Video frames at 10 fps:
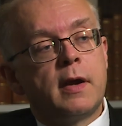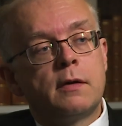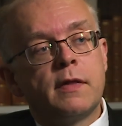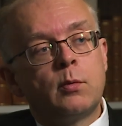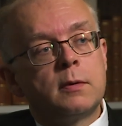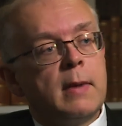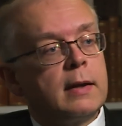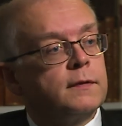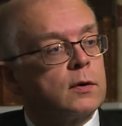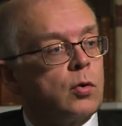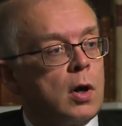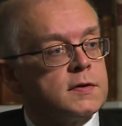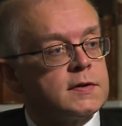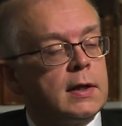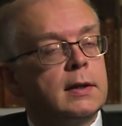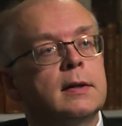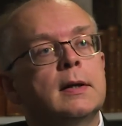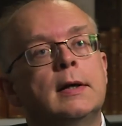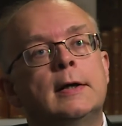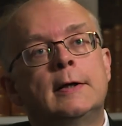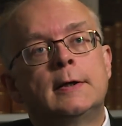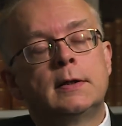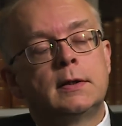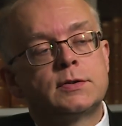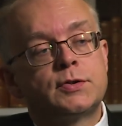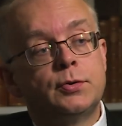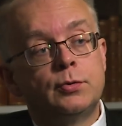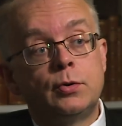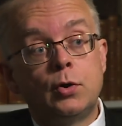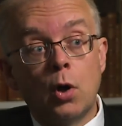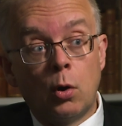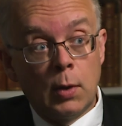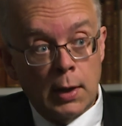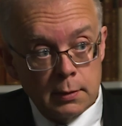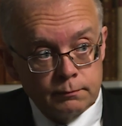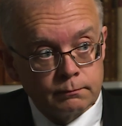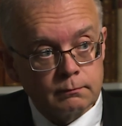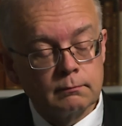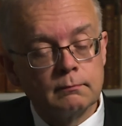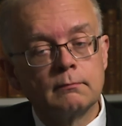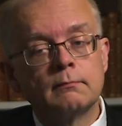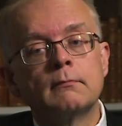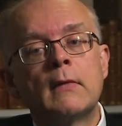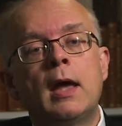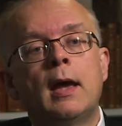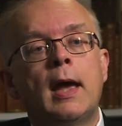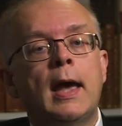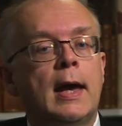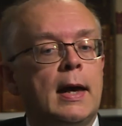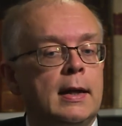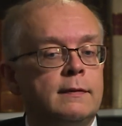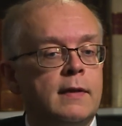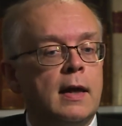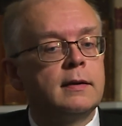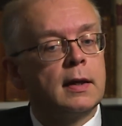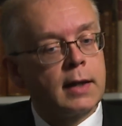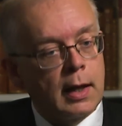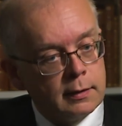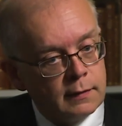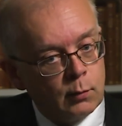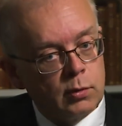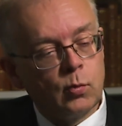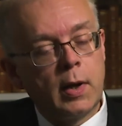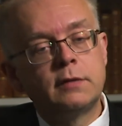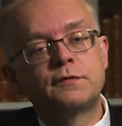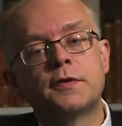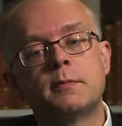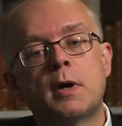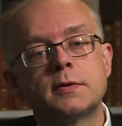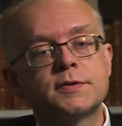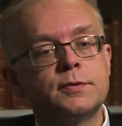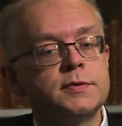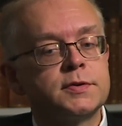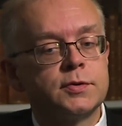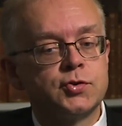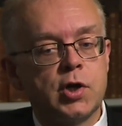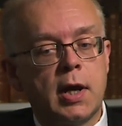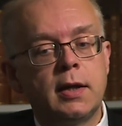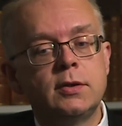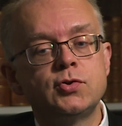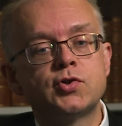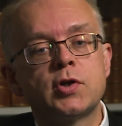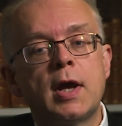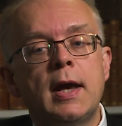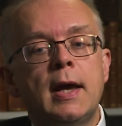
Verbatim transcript: there, they would make the crossing uh, to Goa. And then again, they would wait for the monsoons to change.